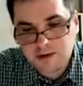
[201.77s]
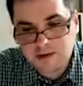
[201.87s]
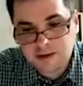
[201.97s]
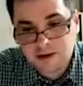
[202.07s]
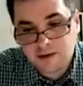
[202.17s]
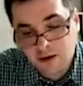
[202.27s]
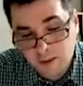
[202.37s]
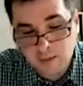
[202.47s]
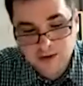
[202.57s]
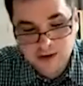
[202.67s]
A
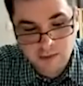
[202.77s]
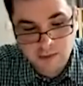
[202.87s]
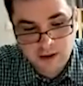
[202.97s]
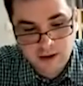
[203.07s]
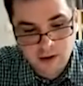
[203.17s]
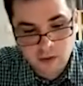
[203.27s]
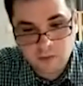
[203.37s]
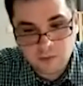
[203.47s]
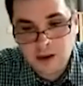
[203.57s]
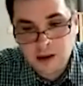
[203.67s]
possible idea would
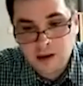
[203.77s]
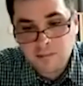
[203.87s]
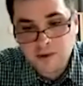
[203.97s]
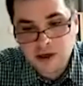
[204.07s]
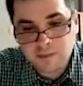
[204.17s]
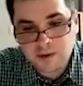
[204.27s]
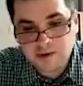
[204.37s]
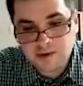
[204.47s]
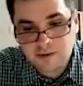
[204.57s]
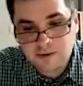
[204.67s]
be bishop
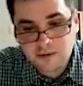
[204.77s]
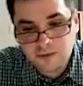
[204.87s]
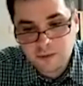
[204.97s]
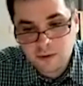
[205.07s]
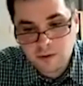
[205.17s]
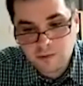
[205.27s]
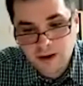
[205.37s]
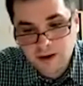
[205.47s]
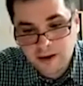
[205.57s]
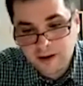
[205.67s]
e7 followed by
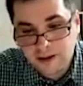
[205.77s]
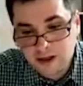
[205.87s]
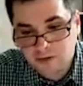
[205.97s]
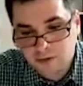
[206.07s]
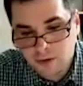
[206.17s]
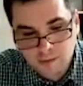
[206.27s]
knight h4.